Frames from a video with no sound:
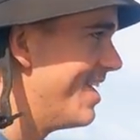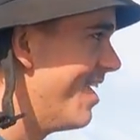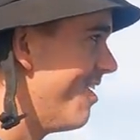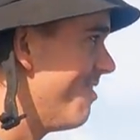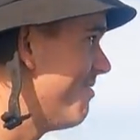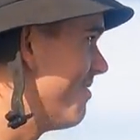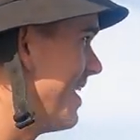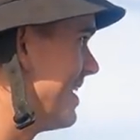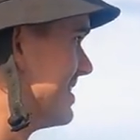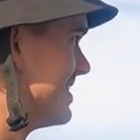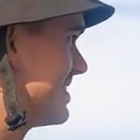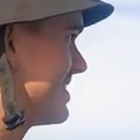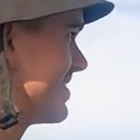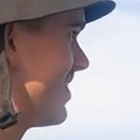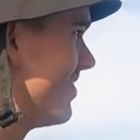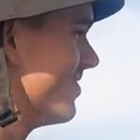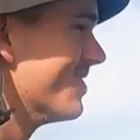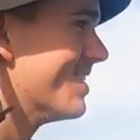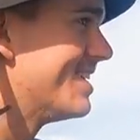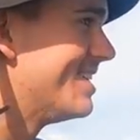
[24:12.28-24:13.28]
with not one
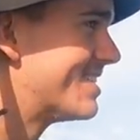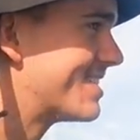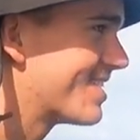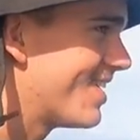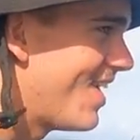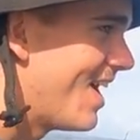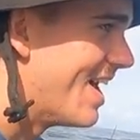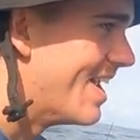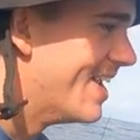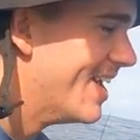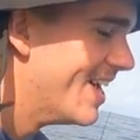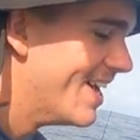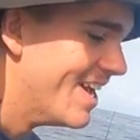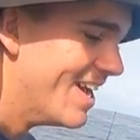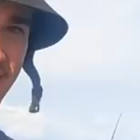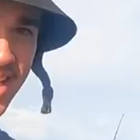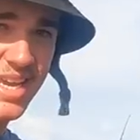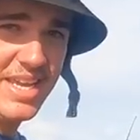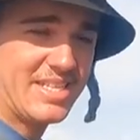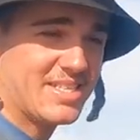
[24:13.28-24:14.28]
soul in sight.
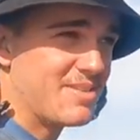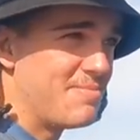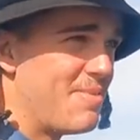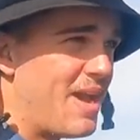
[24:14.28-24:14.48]
And it's